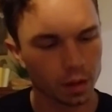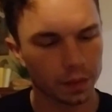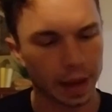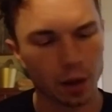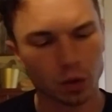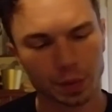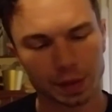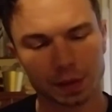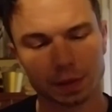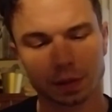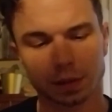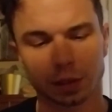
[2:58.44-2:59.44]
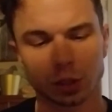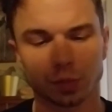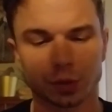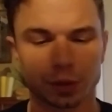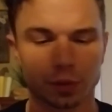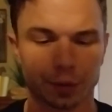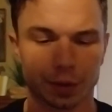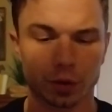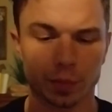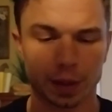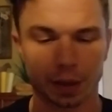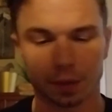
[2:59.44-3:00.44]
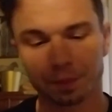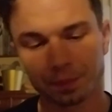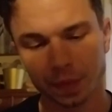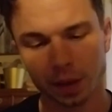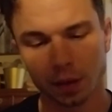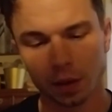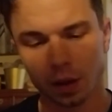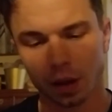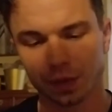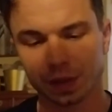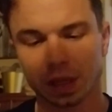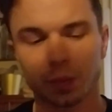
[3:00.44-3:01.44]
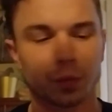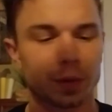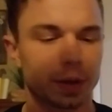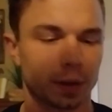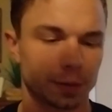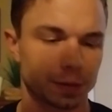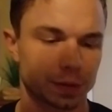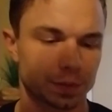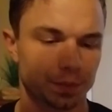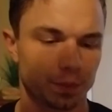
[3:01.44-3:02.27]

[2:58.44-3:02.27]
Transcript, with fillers: The alchemists, Egyptian or European, have the same three colors,